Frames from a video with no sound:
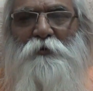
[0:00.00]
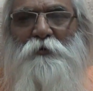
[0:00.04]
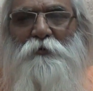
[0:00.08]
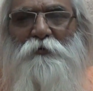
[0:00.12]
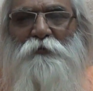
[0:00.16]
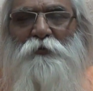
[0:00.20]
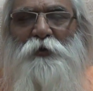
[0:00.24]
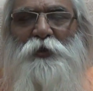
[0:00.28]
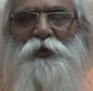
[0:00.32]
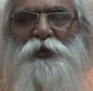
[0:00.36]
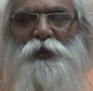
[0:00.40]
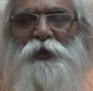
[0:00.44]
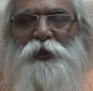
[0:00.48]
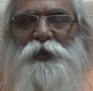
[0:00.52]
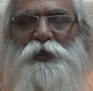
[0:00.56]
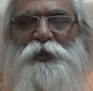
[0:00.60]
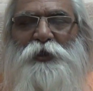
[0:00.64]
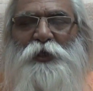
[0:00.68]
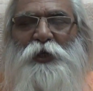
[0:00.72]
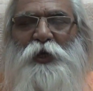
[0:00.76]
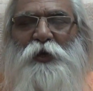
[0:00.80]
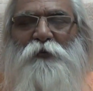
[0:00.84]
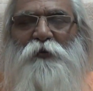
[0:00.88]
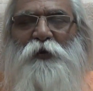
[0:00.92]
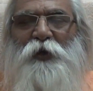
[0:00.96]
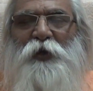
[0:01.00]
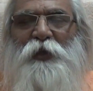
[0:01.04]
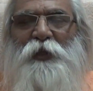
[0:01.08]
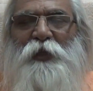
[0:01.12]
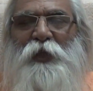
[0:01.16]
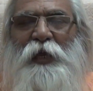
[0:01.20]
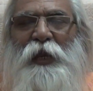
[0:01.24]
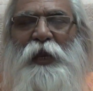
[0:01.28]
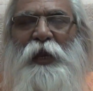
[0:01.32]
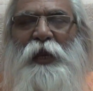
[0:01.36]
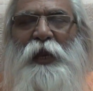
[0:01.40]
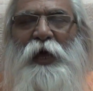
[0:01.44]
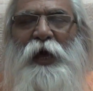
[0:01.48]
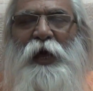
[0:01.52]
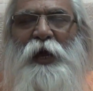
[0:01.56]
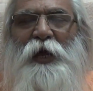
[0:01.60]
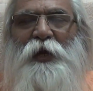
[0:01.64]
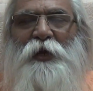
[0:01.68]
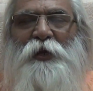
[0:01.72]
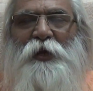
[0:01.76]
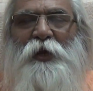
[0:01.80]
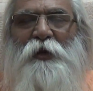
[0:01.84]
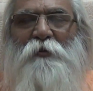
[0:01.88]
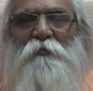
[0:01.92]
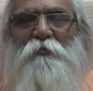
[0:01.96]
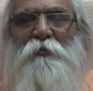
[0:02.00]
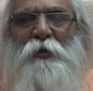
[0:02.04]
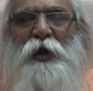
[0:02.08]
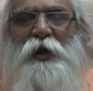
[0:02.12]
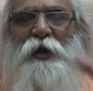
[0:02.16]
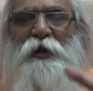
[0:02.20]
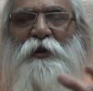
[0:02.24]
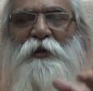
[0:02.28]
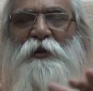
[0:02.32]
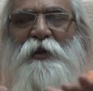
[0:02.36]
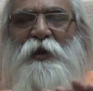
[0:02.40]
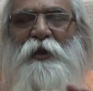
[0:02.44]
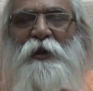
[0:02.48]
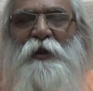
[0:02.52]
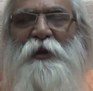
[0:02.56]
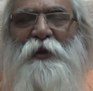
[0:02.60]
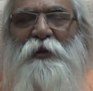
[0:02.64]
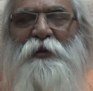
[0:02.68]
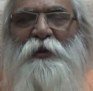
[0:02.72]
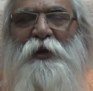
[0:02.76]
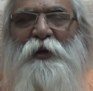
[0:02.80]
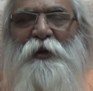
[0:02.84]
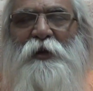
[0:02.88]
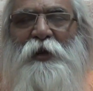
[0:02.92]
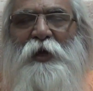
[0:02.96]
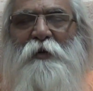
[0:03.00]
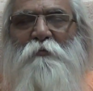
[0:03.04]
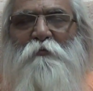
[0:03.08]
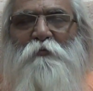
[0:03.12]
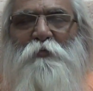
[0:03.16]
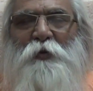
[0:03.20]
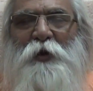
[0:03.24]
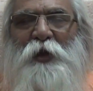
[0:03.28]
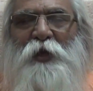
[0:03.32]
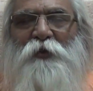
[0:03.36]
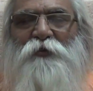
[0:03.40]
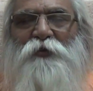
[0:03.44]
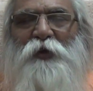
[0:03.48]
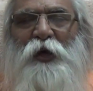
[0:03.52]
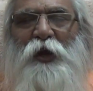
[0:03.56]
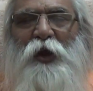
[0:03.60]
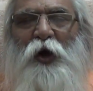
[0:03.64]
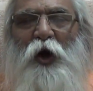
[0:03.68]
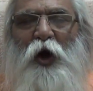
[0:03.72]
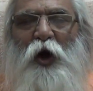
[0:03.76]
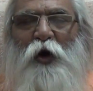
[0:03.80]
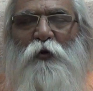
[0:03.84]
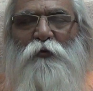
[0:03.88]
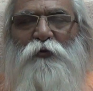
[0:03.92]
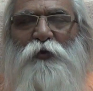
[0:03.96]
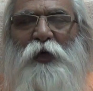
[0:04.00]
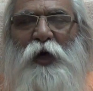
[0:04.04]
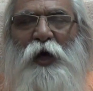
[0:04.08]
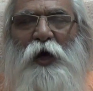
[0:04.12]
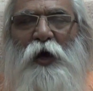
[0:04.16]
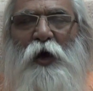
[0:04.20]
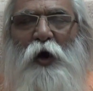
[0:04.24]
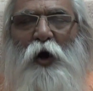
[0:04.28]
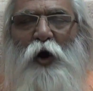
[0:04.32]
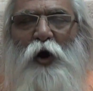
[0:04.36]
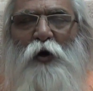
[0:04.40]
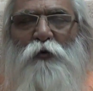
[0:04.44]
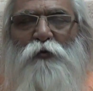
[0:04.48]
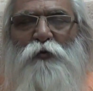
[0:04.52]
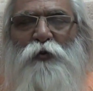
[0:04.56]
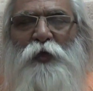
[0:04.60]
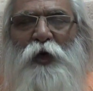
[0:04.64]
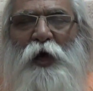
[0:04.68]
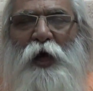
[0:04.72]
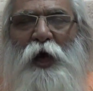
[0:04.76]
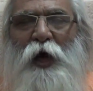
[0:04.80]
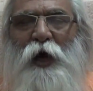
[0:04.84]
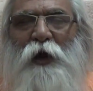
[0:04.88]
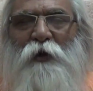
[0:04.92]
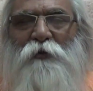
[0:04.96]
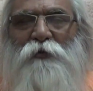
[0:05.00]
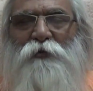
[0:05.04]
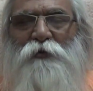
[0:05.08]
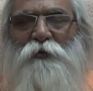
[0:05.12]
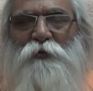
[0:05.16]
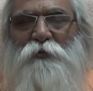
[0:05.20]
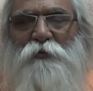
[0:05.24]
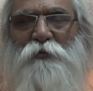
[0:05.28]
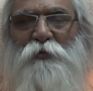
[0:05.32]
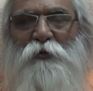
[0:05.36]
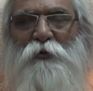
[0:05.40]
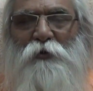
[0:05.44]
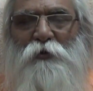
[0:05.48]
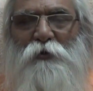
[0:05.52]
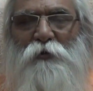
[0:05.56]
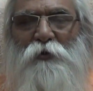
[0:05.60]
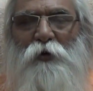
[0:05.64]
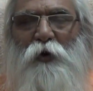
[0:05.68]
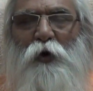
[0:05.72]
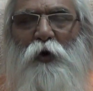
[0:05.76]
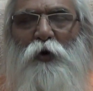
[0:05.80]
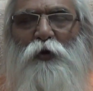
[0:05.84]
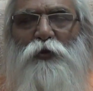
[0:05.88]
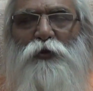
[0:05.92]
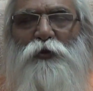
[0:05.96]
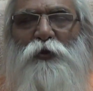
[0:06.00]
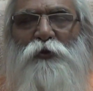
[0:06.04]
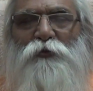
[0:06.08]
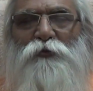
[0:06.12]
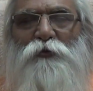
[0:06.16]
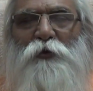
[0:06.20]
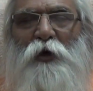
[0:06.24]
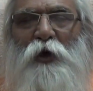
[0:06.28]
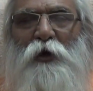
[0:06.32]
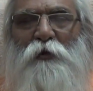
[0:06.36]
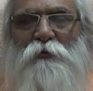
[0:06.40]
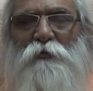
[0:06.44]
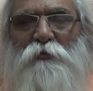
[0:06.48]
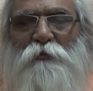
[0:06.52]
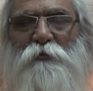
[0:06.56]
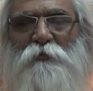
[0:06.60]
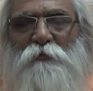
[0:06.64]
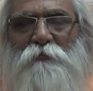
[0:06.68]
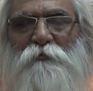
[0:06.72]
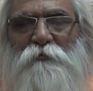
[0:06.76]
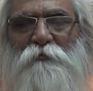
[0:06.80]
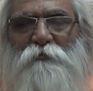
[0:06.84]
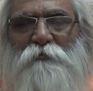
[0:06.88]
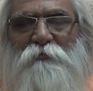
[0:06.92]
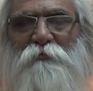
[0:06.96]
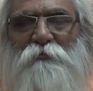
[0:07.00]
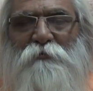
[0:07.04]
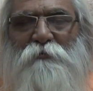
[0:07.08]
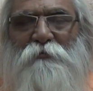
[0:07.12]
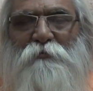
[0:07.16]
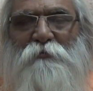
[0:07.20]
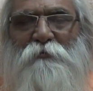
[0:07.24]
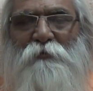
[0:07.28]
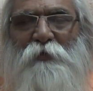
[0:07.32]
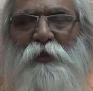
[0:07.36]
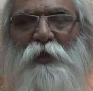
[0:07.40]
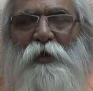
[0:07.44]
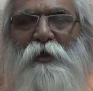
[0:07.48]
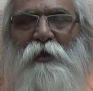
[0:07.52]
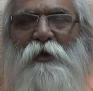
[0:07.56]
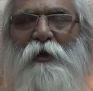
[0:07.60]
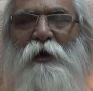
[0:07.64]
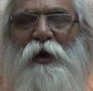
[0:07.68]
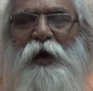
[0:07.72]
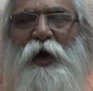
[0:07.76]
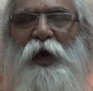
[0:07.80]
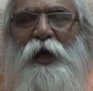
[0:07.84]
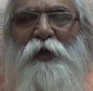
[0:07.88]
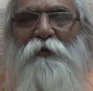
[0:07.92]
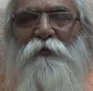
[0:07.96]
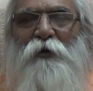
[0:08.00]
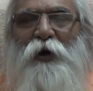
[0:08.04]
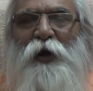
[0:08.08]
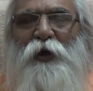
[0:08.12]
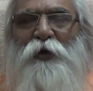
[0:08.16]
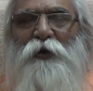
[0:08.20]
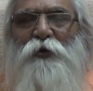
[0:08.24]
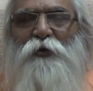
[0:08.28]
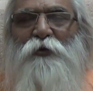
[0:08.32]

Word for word: which is giving the light and maintaining the temperature of the, of the earth on this earth. I want